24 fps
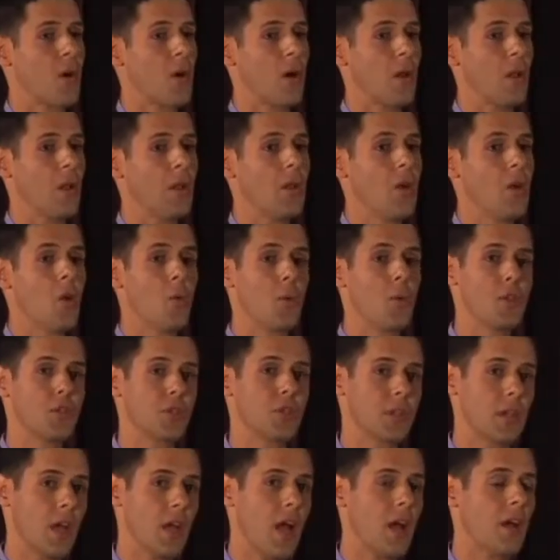all, we
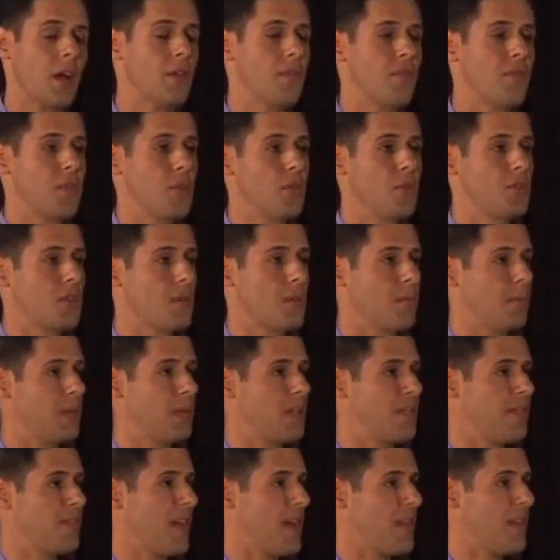should not confuse
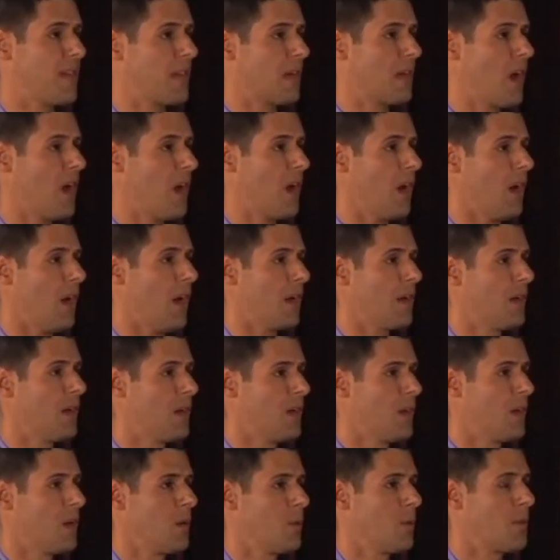complete faith in God
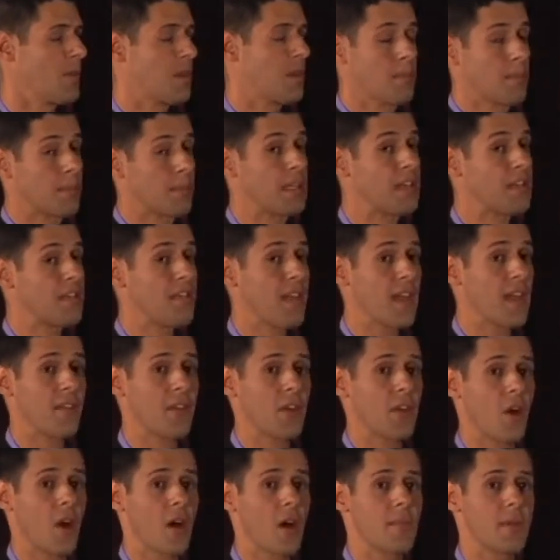with complete faith
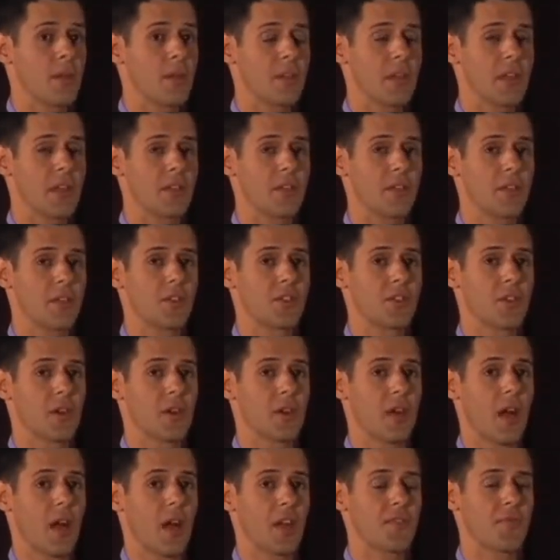in our ability to
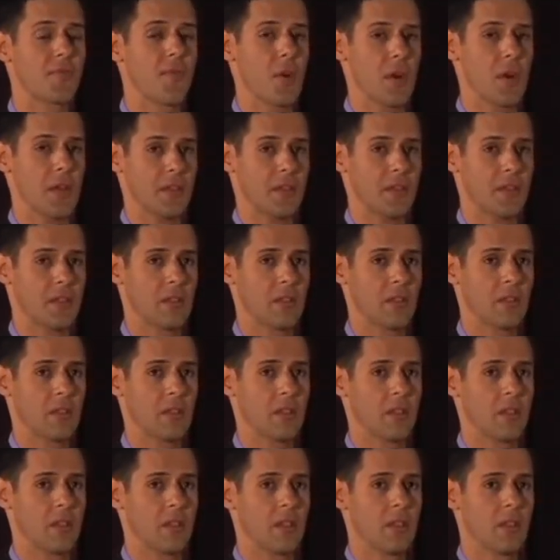discern God's voice.
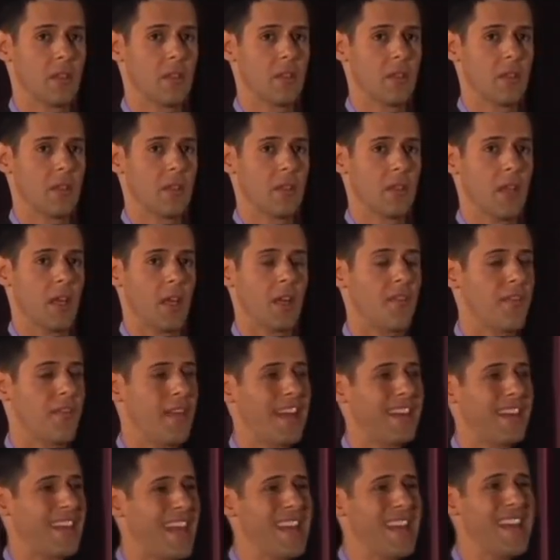And in
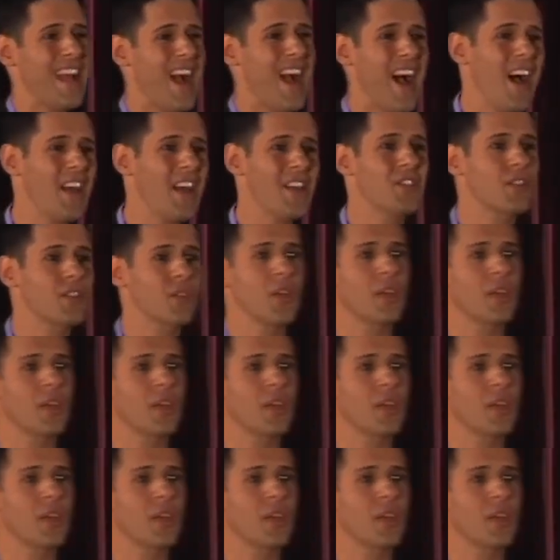fact, any honest